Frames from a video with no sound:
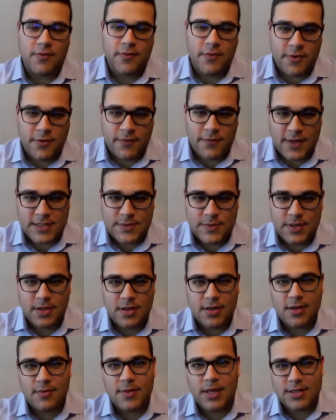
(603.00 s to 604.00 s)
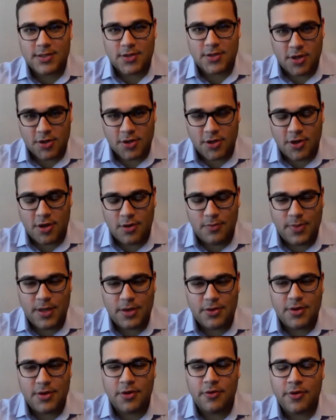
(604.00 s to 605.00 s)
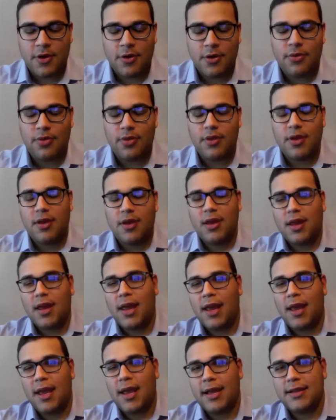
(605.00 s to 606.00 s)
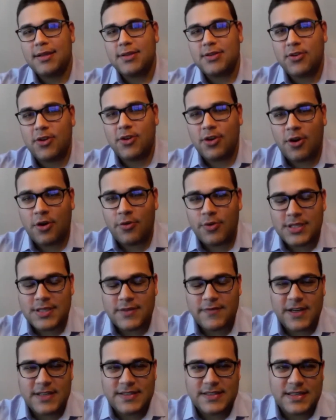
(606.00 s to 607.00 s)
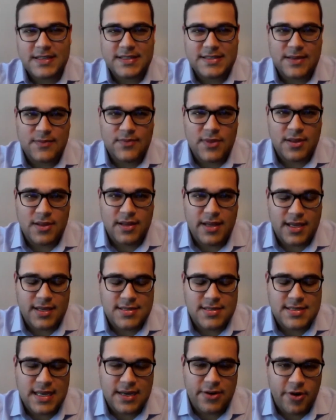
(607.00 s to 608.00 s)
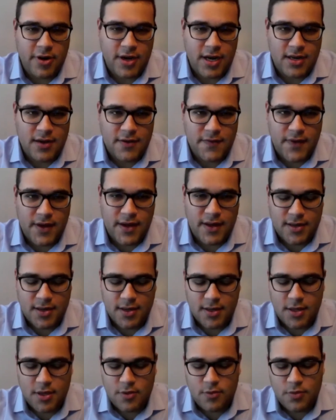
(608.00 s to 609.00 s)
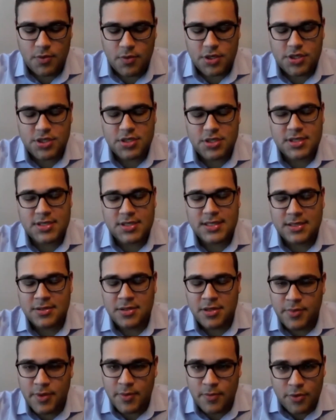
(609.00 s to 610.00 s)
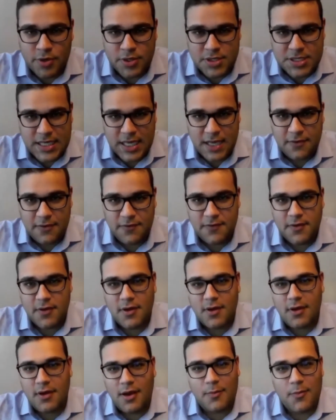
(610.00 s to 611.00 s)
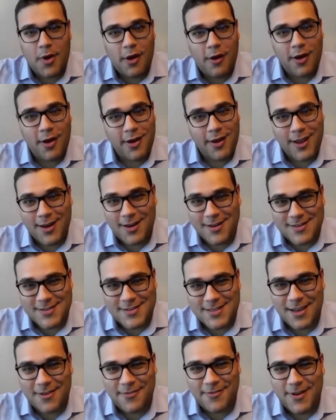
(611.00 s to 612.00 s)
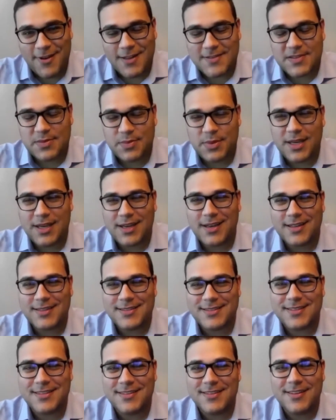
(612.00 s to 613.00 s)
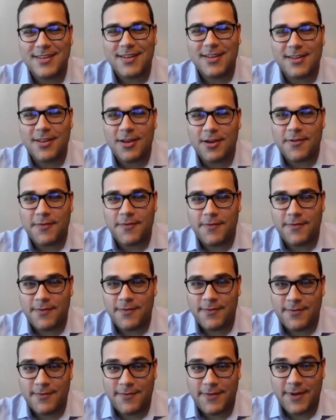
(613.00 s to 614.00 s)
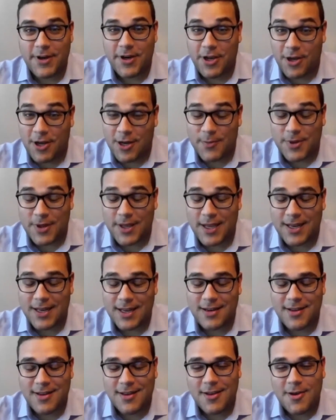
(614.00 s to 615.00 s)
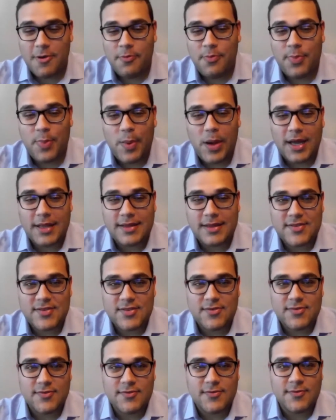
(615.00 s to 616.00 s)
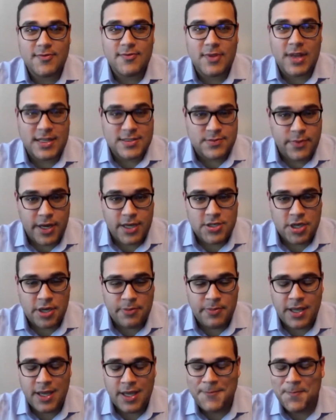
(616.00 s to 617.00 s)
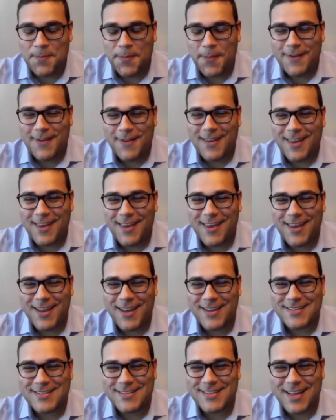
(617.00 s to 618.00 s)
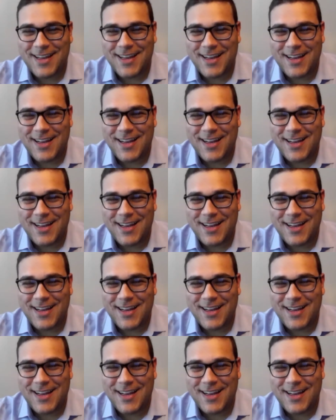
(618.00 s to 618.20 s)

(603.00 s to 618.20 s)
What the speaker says: of your investment income. That's called compounding growth. And you can always invest it in something like a segregated fund, which is a little bit more safe. I'm not going to get into seg funds because they're very complicated, but that's my job again. And